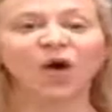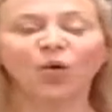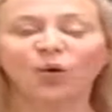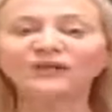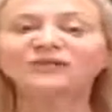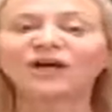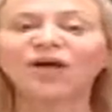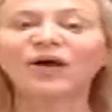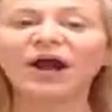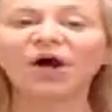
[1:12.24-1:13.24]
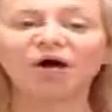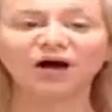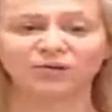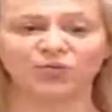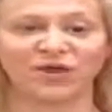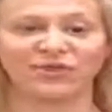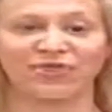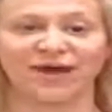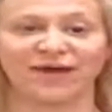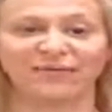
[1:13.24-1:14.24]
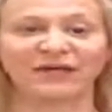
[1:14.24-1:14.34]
what's going on with them.